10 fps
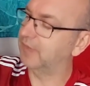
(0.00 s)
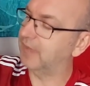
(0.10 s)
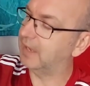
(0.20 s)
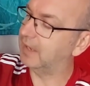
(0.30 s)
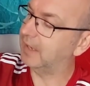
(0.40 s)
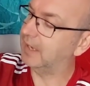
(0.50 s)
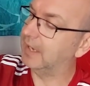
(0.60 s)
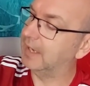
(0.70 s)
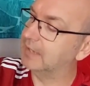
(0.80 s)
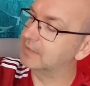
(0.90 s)
there,
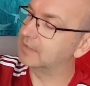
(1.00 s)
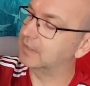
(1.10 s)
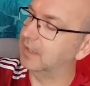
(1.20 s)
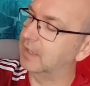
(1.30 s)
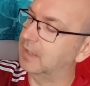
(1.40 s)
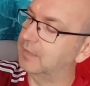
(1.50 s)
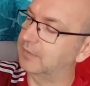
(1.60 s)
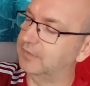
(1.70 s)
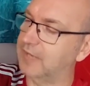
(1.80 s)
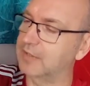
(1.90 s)
and the
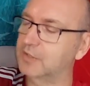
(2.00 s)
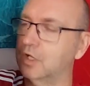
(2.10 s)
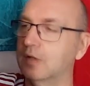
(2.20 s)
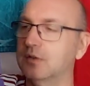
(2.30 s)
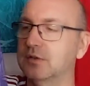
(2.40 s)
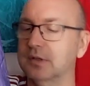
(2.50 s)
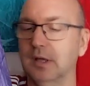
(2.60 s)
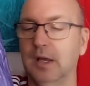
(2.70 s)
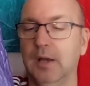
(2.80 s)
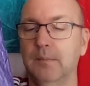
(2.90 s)
Standard Chartered
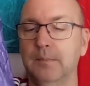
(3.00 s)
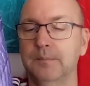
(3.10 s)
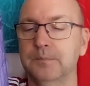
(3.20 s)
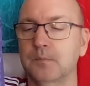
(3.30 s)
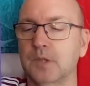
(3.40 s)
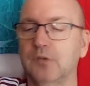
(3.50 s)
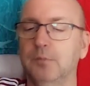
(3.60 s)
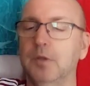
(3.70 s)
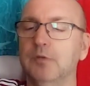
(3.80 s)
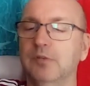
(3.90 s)

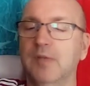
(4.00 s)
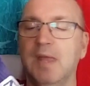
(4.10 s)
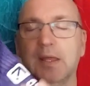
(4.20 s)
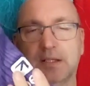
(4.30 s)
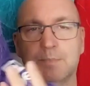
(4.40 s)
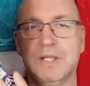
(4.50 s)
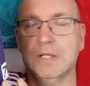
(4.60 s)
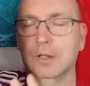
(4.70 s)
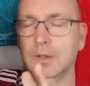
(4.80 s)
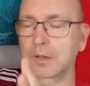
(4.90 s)
sponsor there,
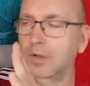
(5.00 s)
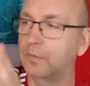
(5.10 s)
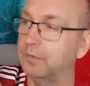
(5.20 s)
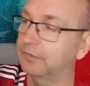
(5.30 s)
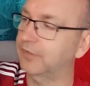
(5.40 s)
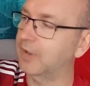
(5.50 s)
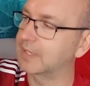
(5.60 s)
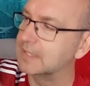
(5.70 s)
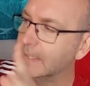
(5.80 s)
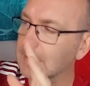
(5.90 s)
Expedia, on the
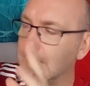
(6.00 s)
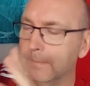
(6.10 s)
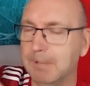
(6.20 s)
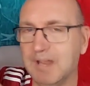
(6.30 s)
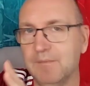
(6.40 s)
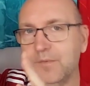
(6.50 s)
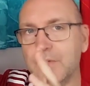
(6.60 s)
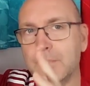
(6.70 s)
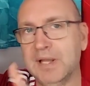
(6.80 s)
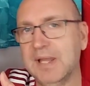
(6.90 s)
side. But for
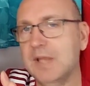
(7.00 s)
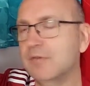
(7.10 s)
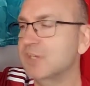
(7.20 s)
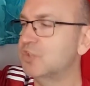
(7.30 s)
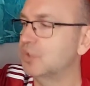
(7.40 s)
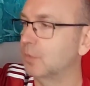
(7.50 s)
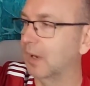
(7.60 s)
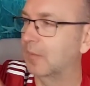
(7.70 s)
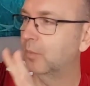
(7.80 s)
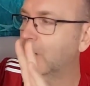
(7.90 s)
the player issue
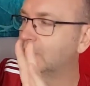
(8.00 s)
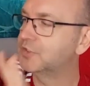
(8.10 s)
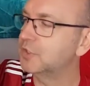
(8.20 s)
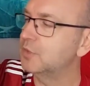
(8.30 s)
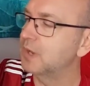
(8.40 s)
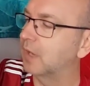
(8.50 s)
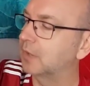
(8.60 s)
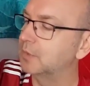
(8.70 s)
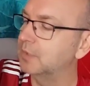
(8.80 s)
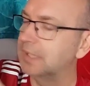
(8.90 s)
one, what I do
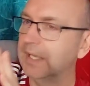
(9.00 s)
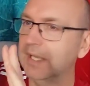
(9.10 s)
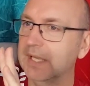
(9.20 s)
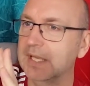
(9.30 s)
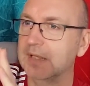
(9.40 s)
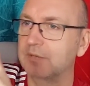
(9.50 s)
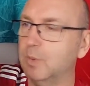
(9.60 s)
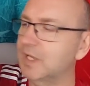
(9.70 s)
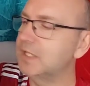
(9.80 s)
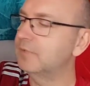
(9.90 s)
know is
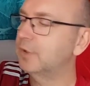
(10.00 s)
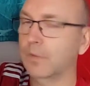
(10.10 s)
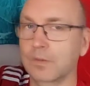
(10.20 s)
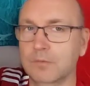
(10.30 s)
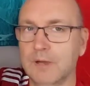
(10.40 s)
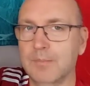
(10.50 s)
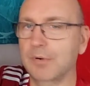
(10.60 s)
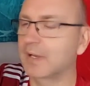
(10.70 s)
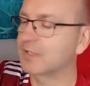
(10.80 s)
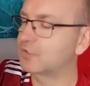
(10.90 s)
where you've got the
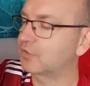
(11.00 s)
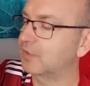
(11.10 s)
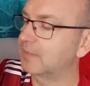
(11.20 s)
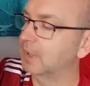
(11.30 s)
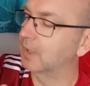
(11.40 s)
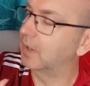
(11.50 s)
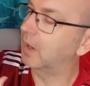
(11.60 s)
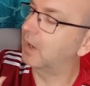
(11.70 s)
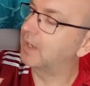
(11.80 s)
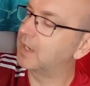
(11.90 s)
rubberized treatment,
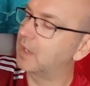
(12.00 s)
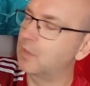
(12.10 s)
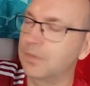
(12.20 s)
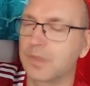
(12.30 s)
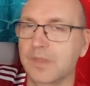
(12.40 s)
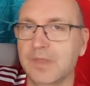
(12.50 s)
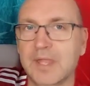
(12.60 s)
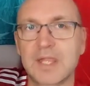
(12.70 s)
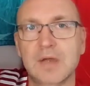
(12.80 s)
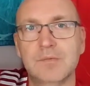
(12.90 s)
I know that
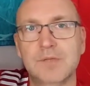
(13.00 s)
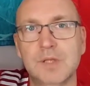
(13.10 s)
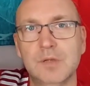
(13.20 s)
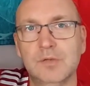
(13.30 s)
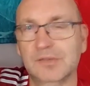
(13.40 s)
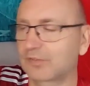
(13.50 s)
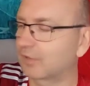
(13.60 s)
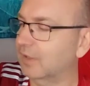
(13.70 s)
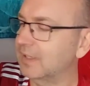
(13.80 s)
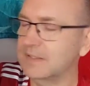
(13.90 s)
they have used a
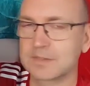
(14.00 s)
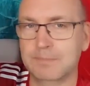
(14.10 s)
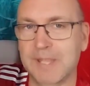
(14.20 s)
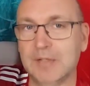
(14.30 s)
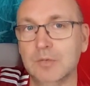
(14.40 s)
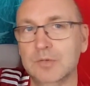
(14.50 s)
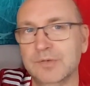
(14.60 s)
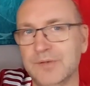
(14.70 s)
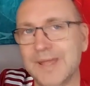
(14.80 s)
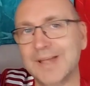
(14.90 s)
slightly speckled
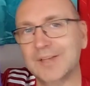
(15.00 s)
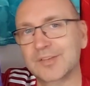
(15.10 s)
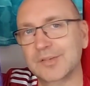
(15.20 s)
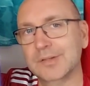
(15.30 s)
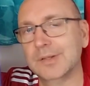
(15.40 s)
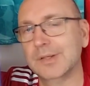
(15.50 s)
effect